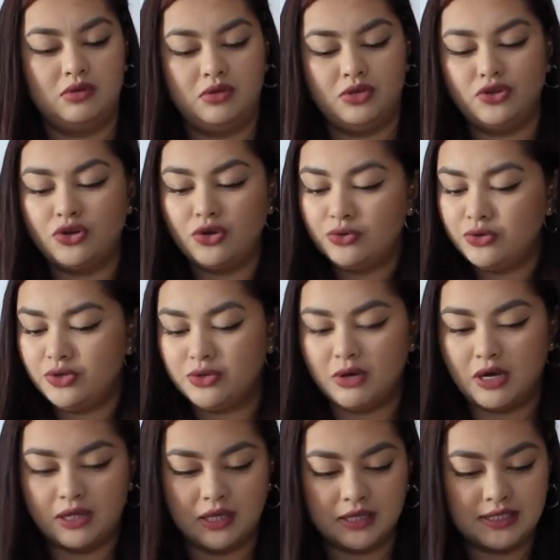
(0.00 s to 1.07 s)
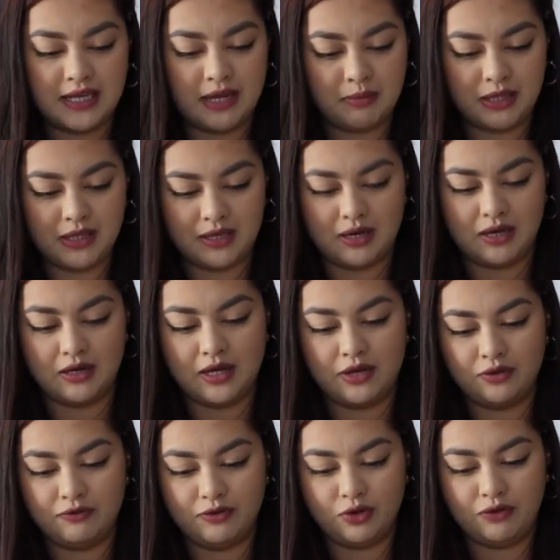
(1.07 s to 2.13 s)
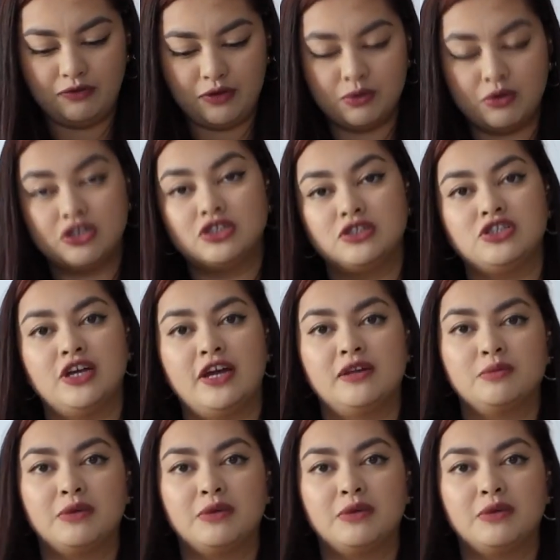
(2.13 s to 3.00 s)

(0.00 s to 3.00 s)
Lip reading: You know who you are that sent me the yarn. I don't even know if you watch the channel,